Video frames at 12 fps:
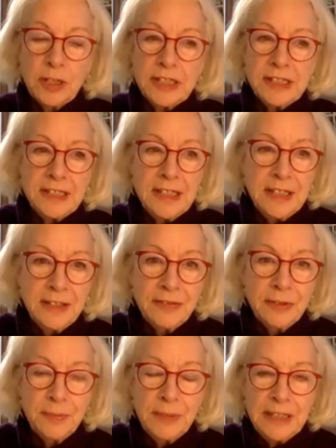is needed
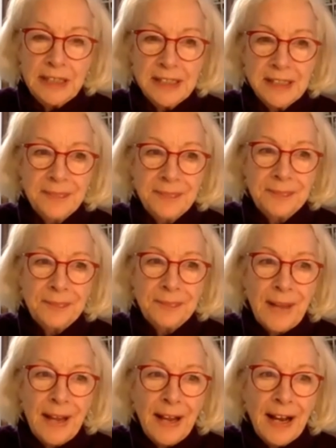for peace.
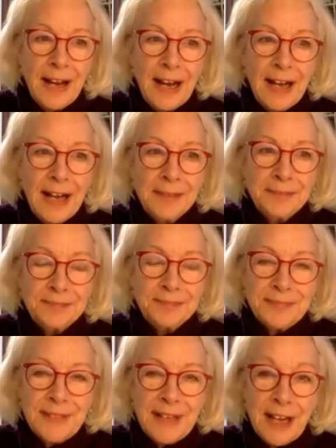
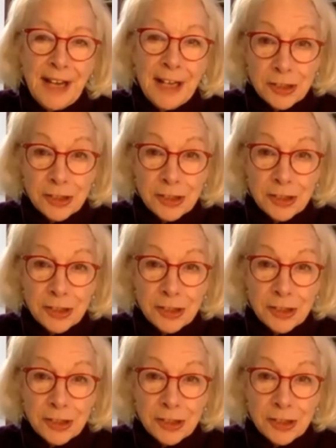I'll